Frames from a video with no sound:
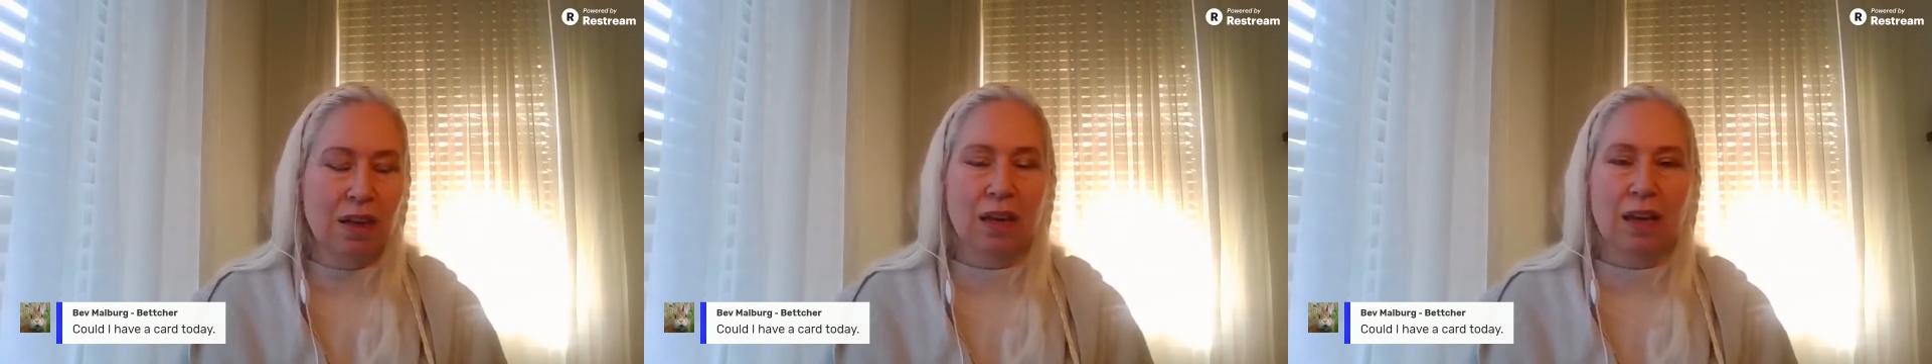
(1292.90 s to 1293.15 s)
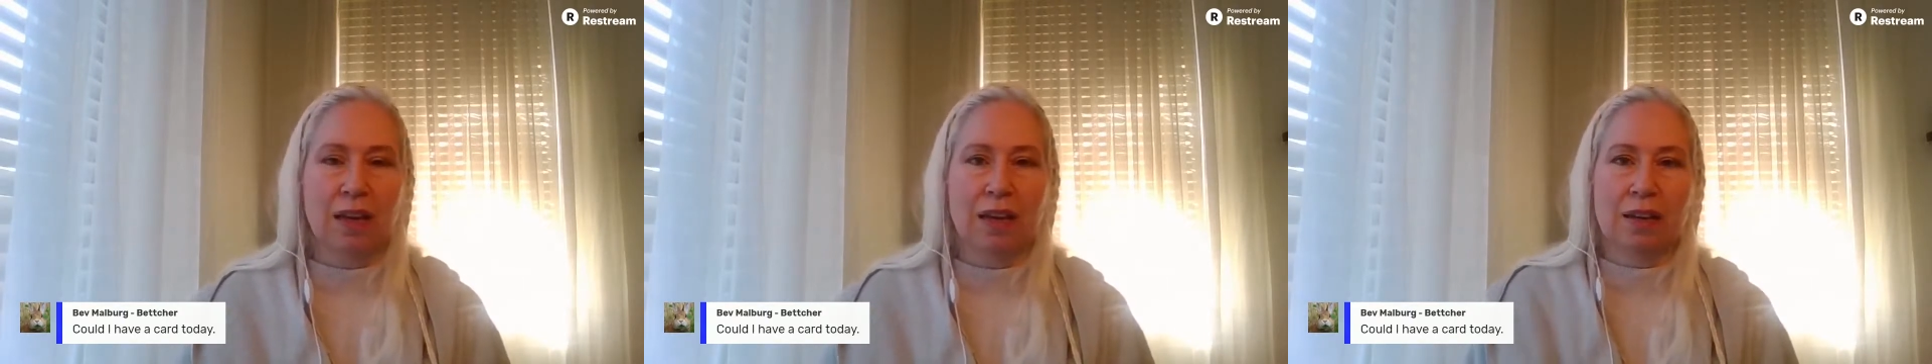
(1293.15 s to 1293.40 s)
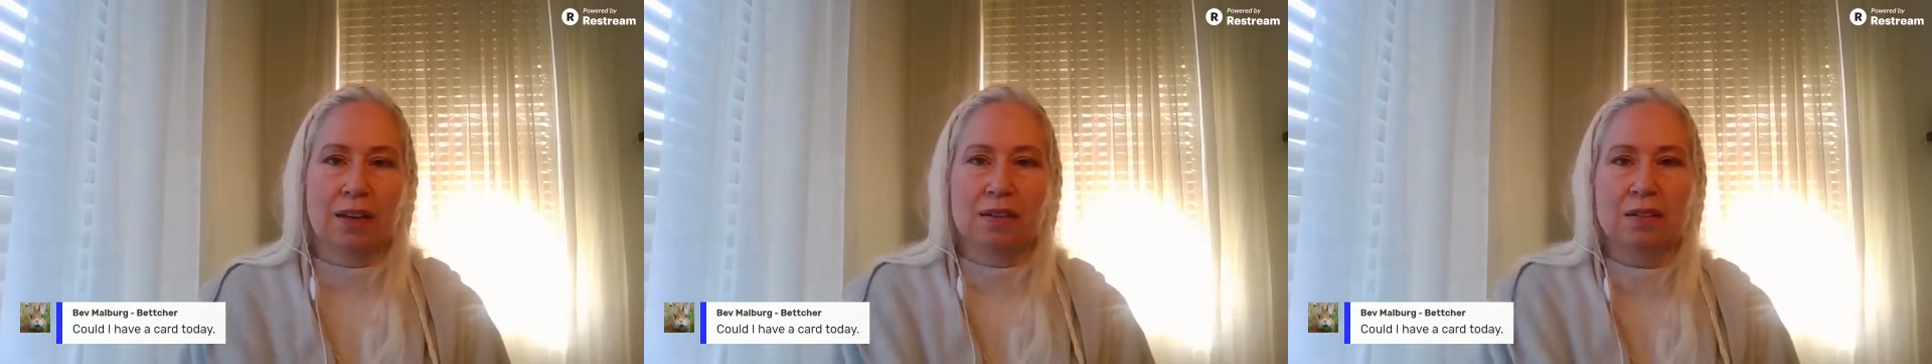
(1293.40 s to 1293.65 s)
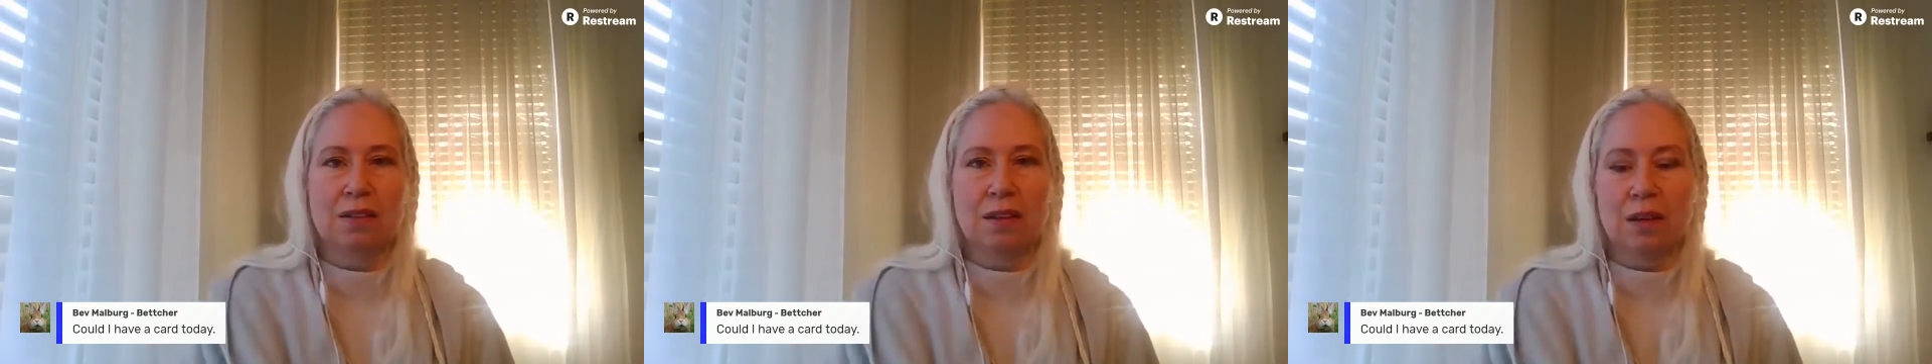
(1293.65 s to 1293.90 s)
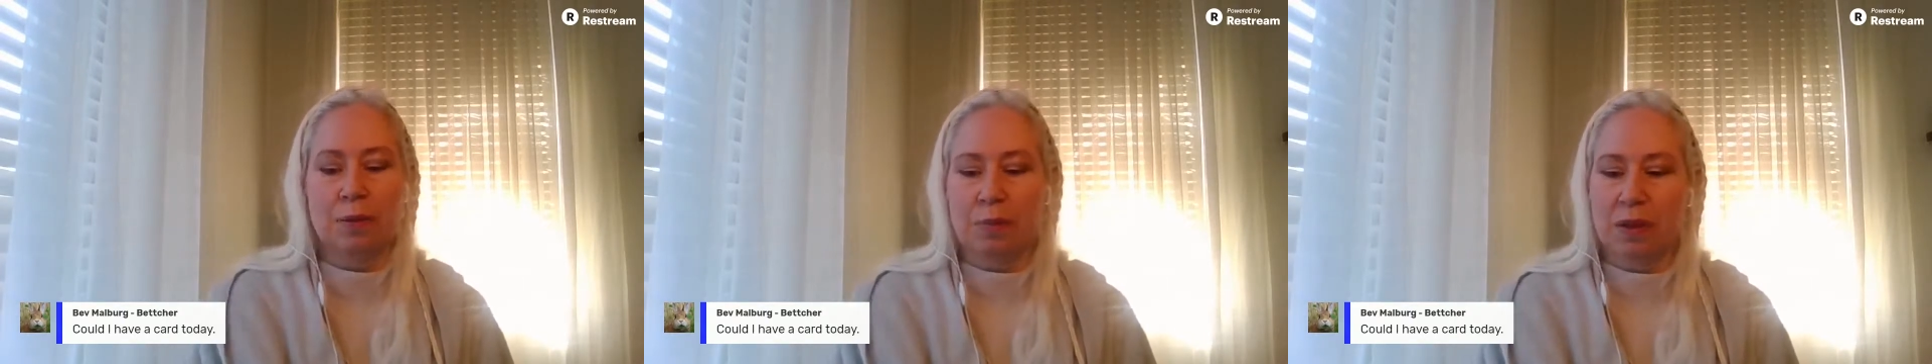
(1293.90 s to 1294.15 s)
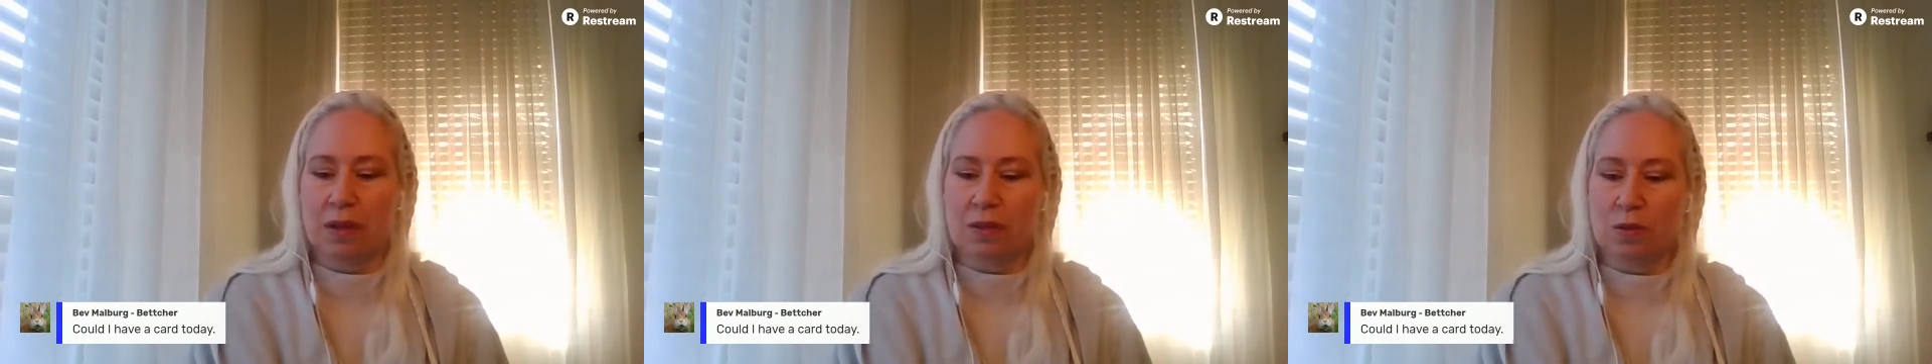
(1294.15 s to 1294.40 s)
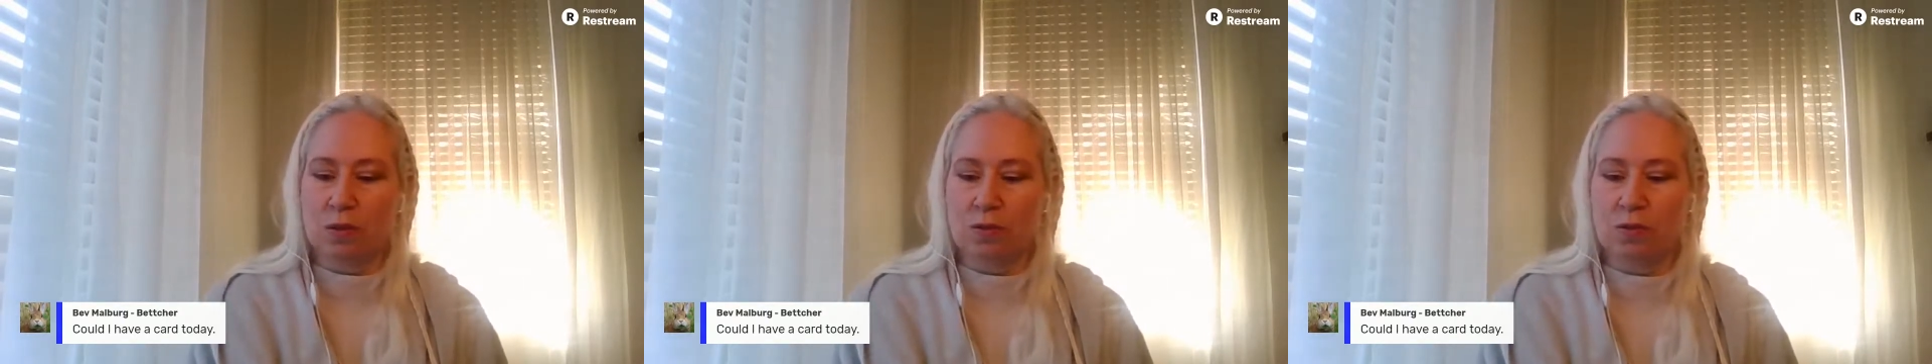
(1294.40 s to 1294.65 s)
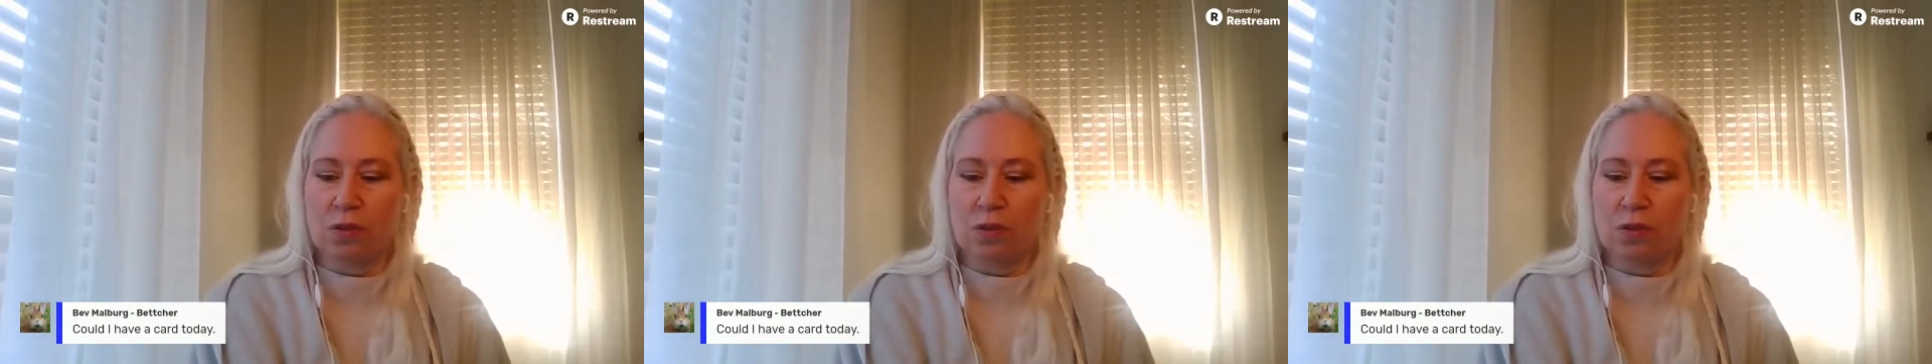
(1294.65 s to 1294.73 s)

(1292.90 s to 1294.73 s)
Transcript: and it's good for